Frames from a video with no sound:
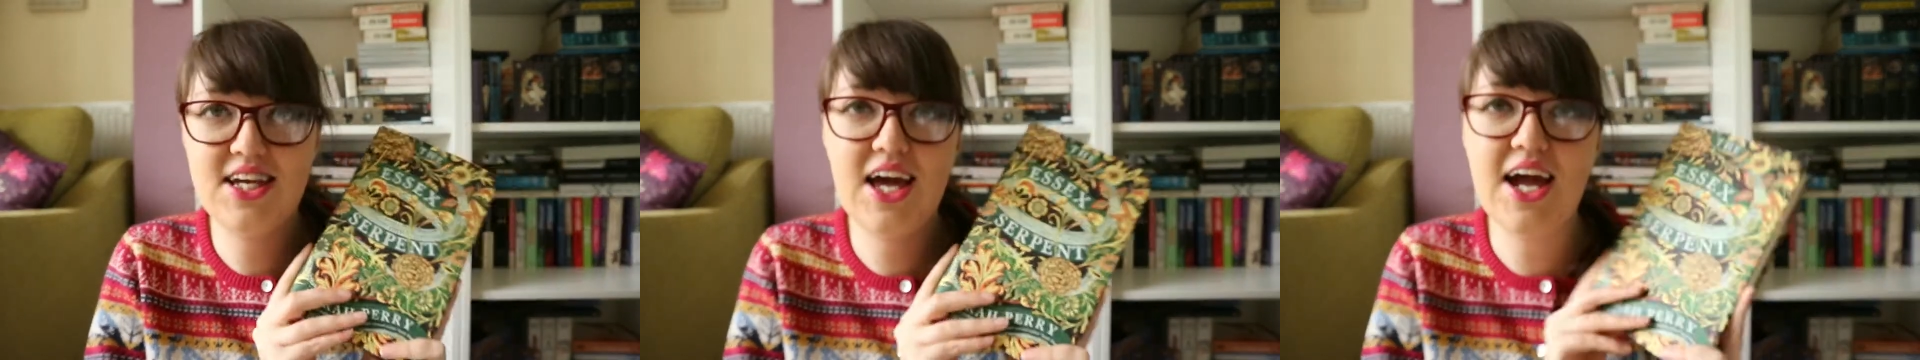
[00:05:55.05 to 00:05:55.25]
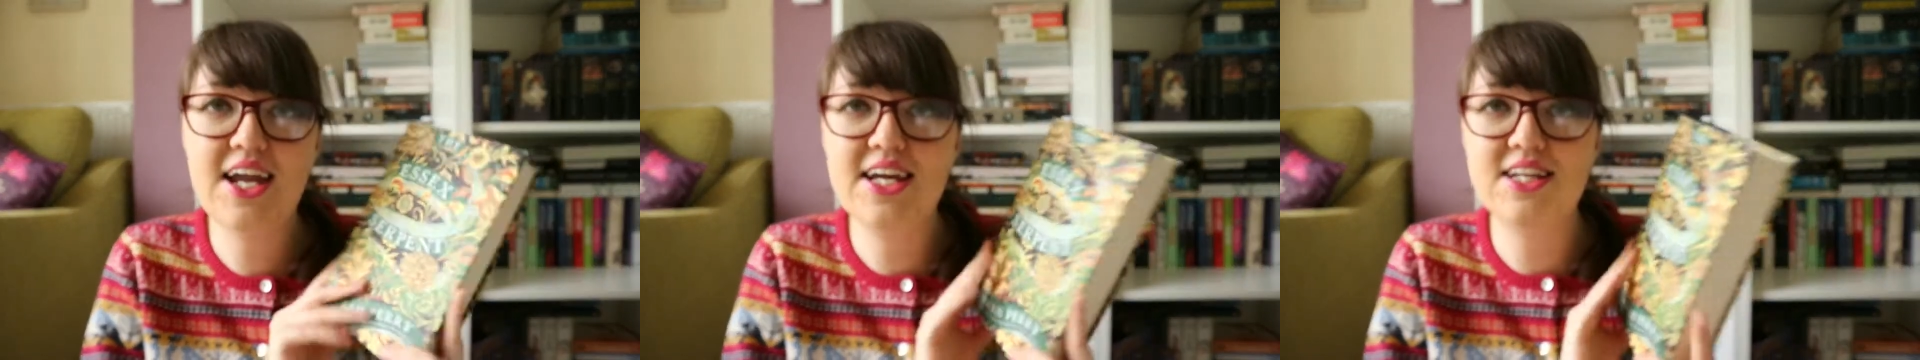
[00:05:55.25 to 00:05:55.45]

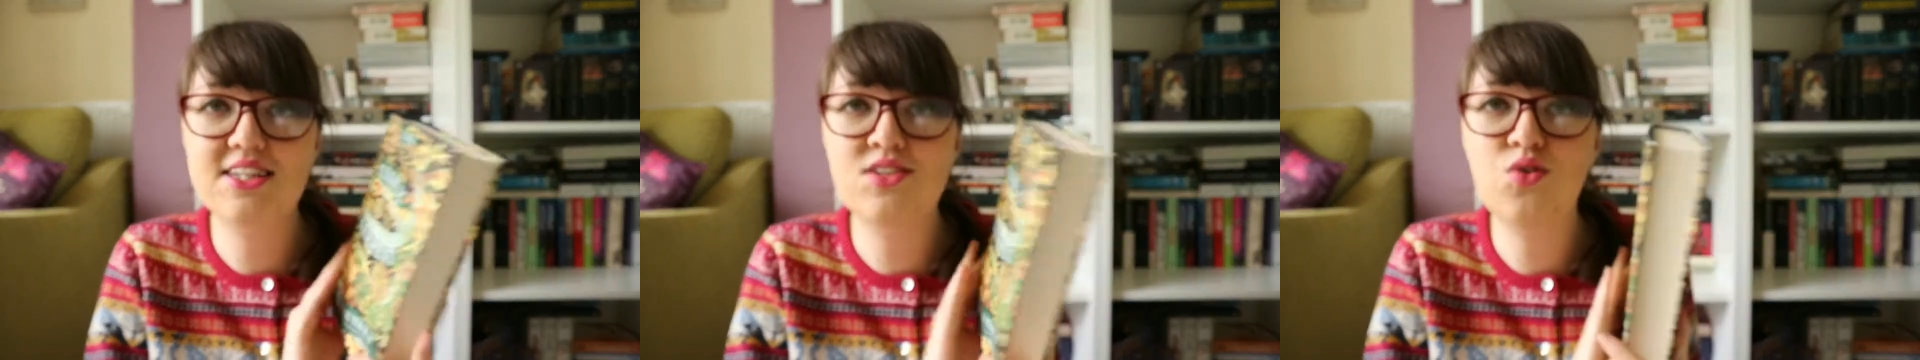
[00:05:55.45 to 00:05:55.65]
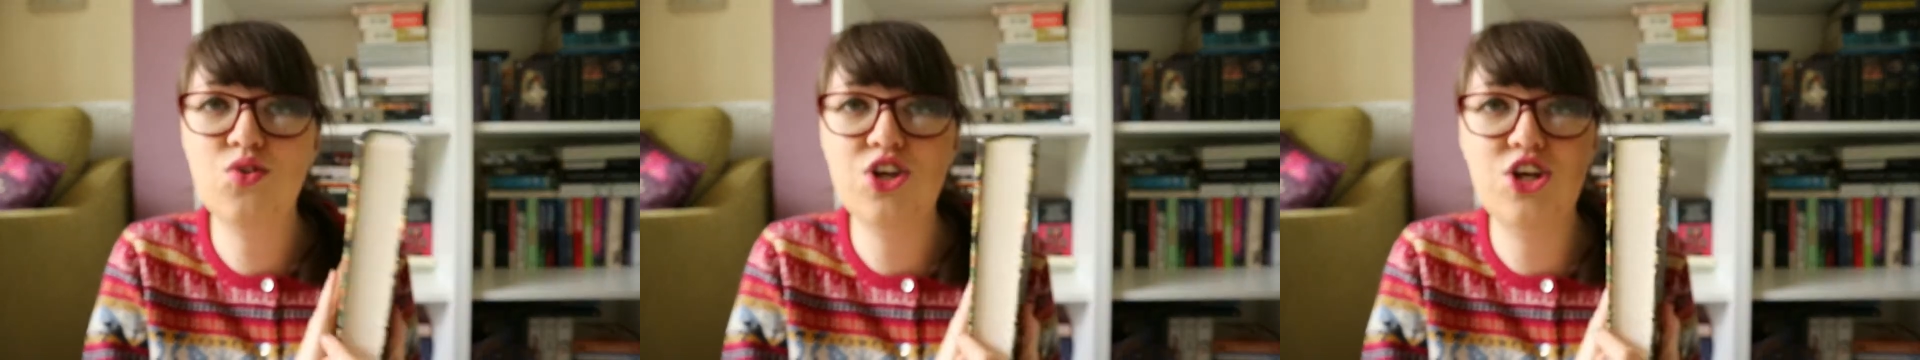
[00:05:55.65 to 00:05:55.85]
Again,
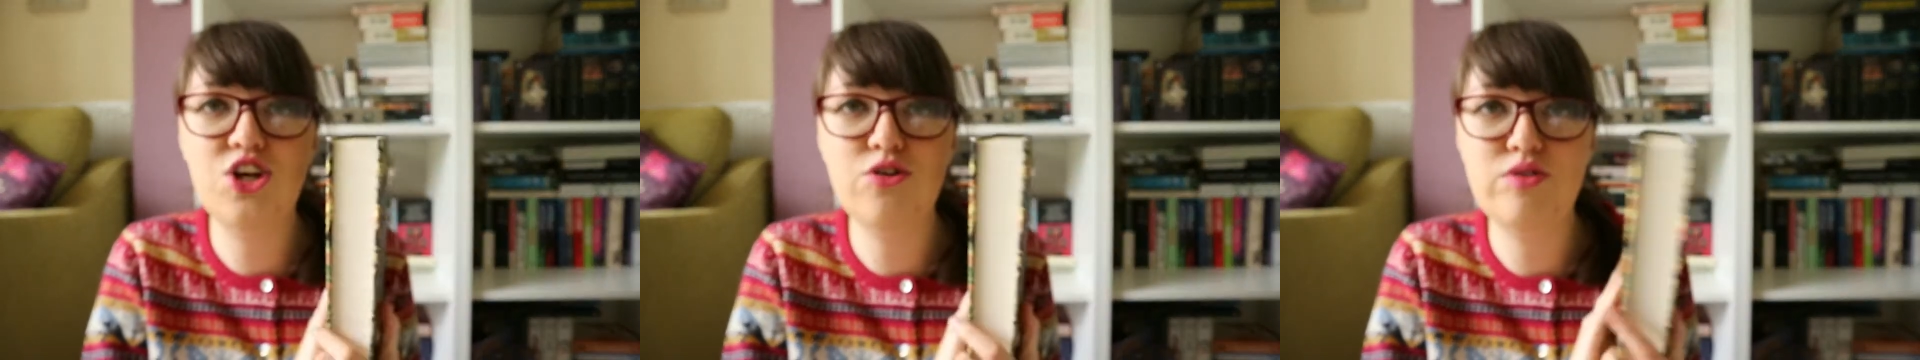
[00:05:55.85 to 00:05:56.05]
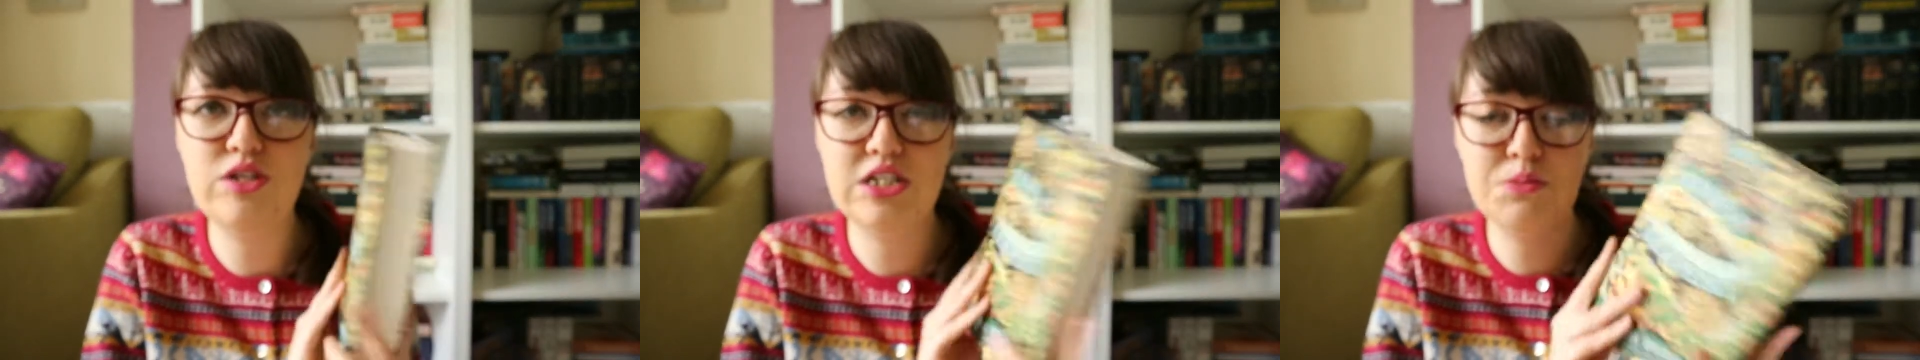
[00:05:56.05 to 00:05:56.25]
it's not the
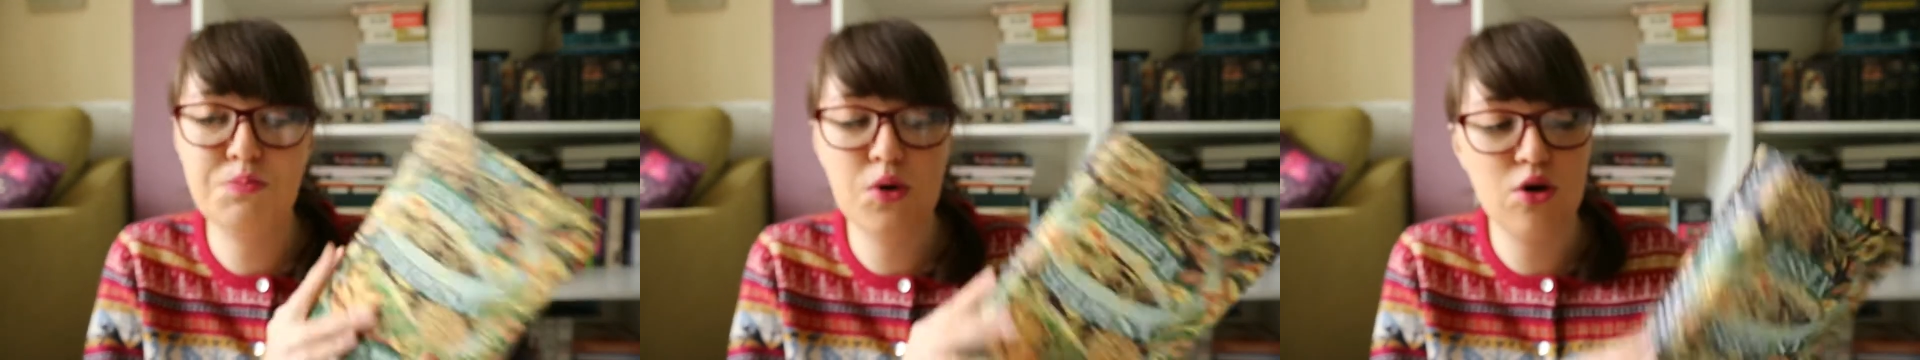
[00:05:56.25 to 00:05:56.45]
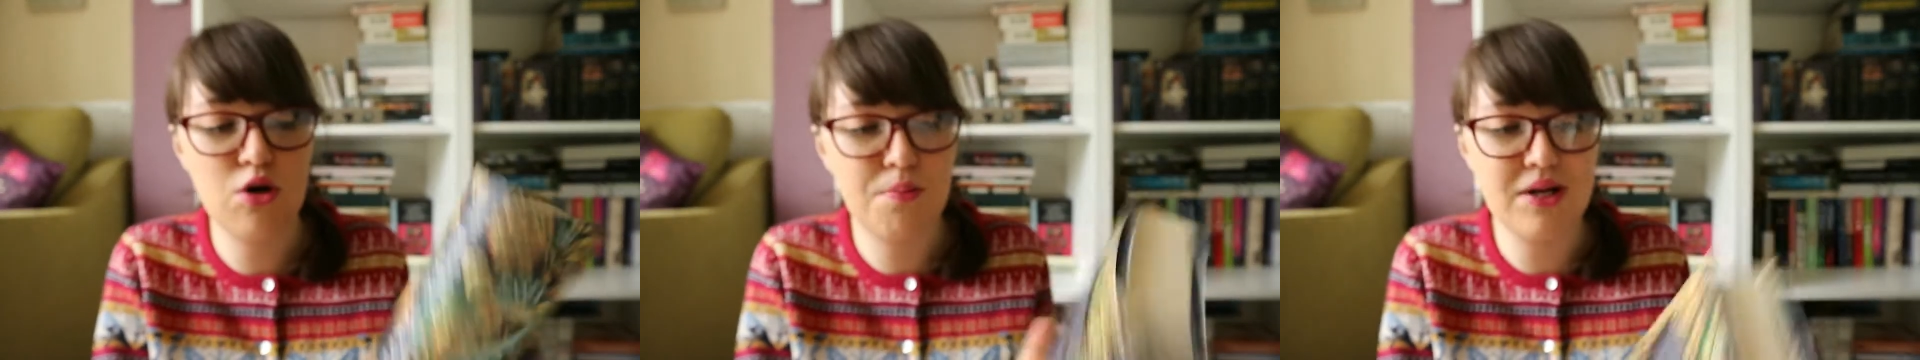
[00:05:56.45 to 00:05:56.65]
hugest
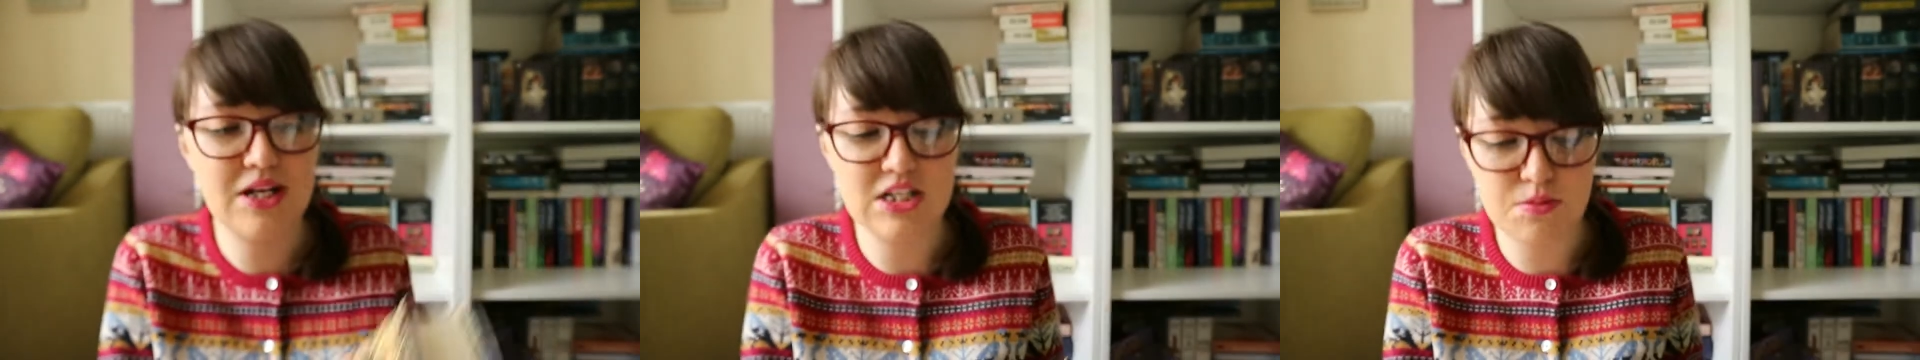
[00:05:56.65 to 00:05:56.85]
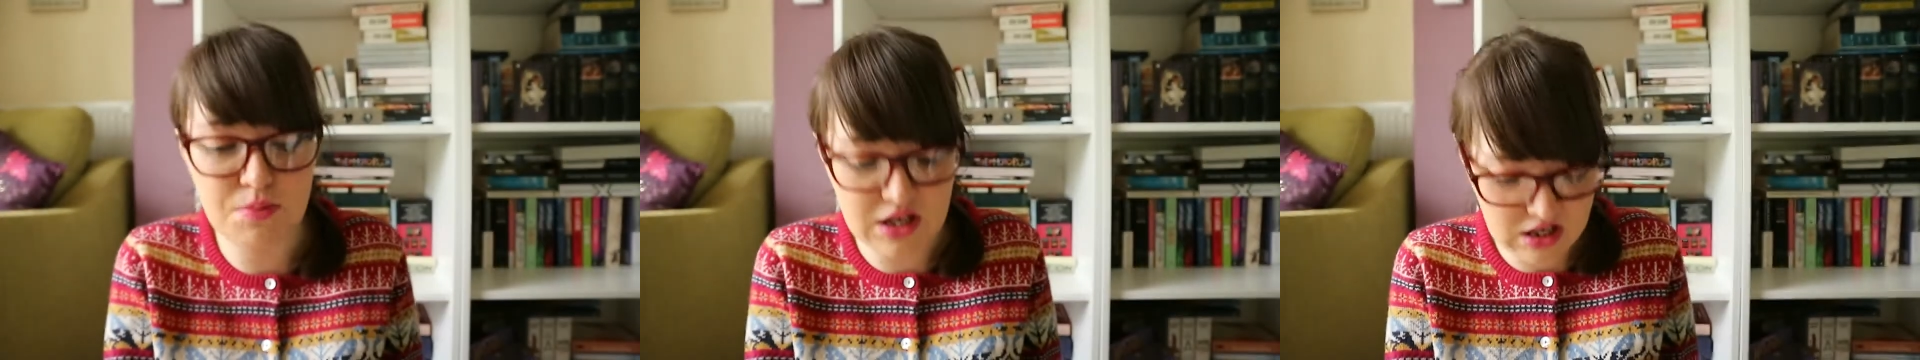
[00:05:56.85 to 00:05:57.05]
book, but
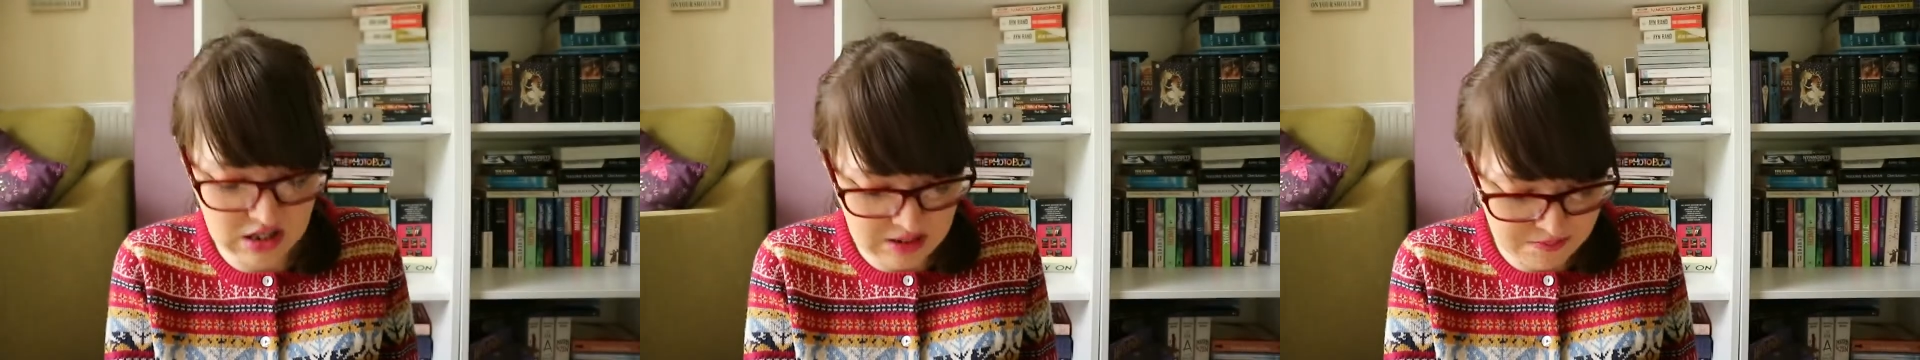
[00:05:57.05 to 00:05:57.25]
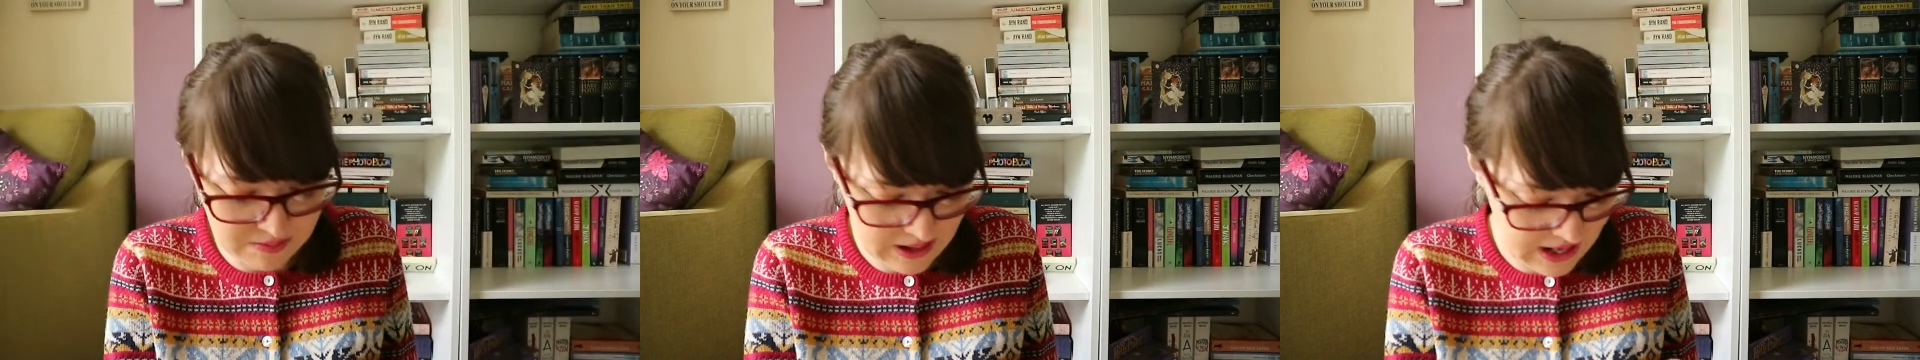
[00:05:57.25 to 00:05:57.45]
it's bigger
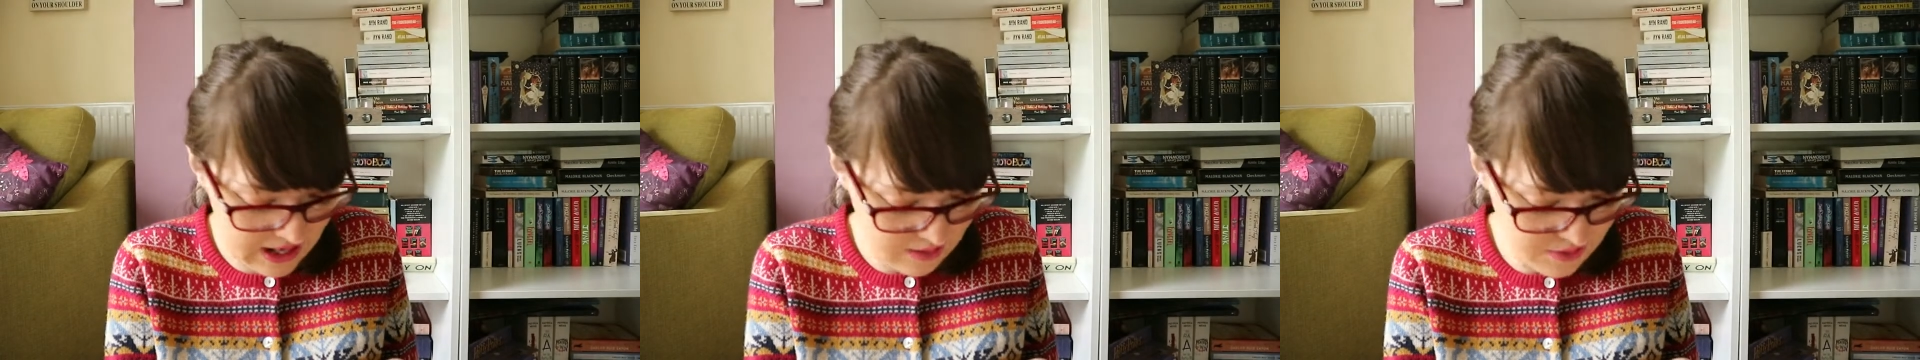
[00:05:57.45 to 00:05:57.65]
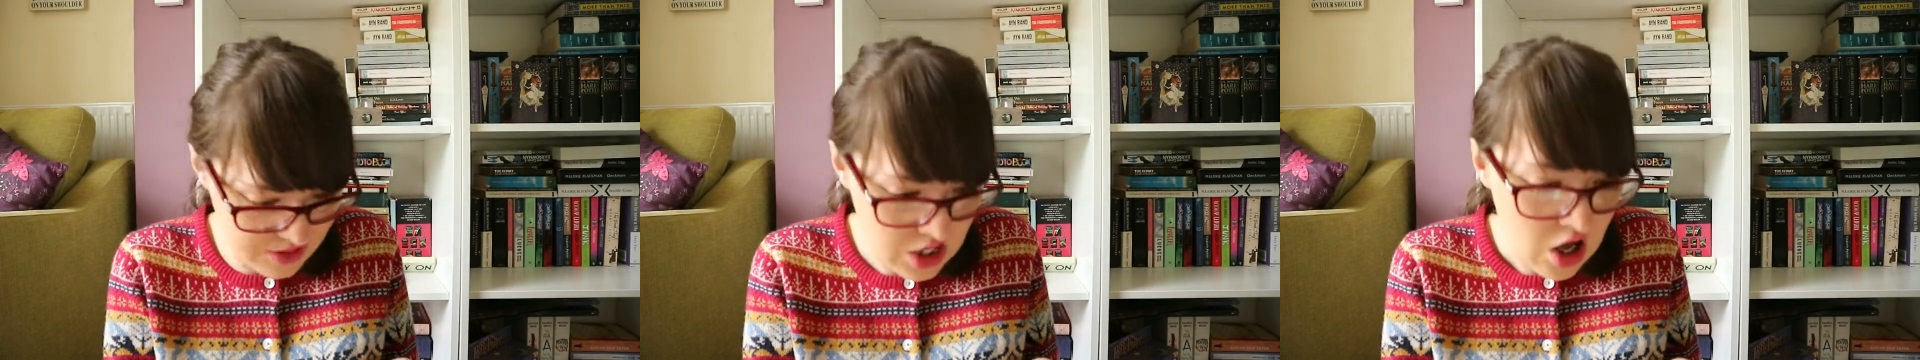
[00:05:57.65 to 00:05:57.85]
than
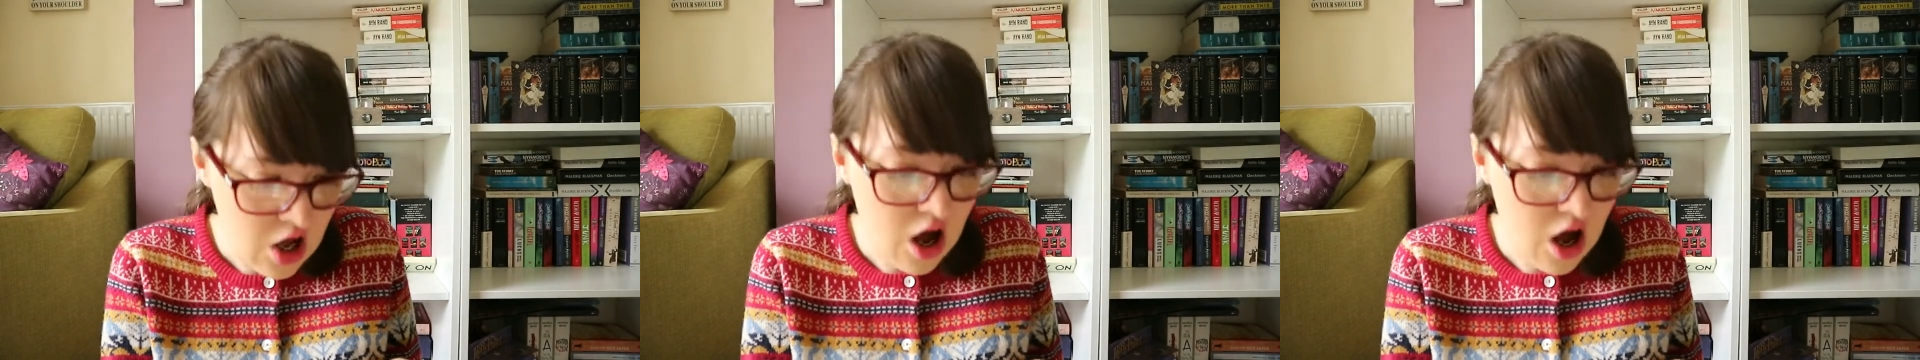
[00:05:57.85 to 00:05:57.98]
perhaps